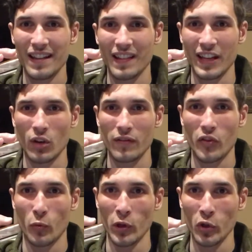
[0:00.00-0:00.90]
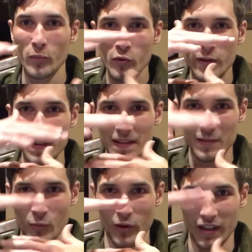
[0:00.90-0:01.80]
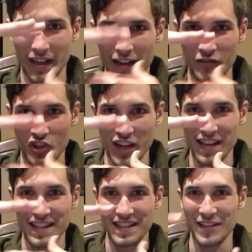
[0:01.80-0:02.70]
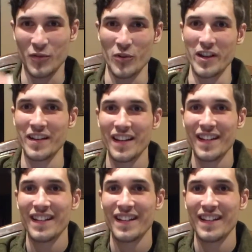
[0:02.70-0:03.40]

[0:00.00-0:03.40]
like thriller movies where it kind of shakes the screen.